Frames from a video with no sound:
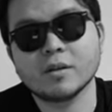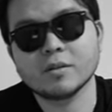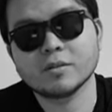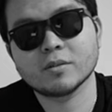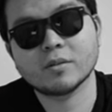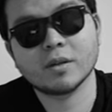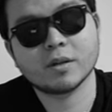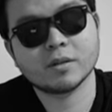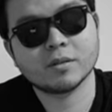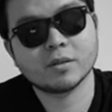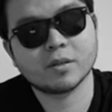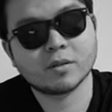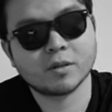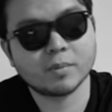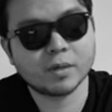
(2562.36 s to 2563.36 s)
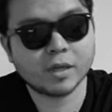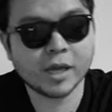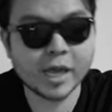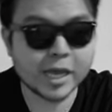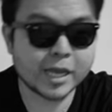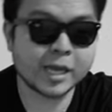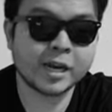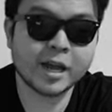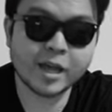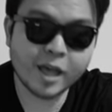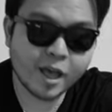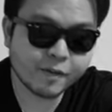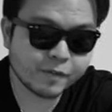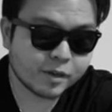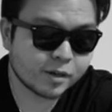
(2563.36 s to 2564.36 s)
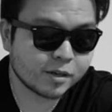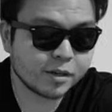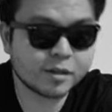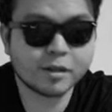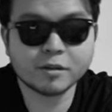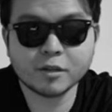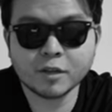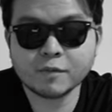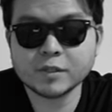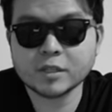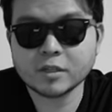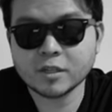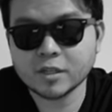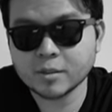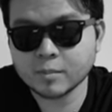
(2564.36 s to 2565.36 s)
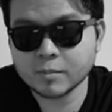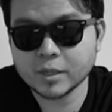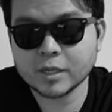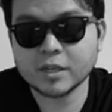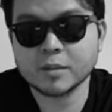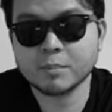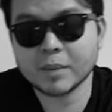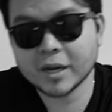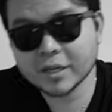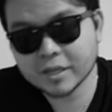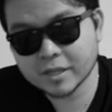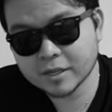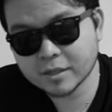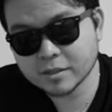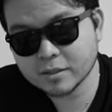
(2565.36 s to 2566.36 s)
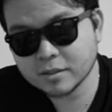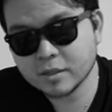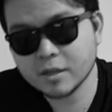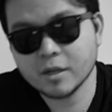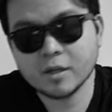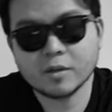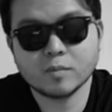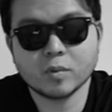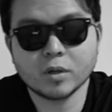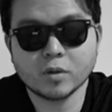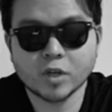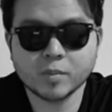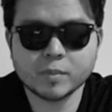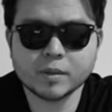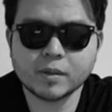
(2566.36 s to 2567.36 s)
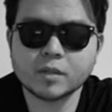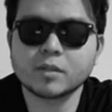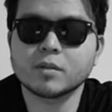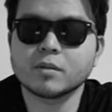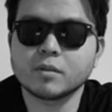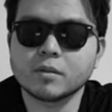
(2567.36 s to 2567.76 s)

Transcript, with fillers: So then, you know, they'll be like, hey, can I have it? And then I'll give it to them. And then my kids will look at me like,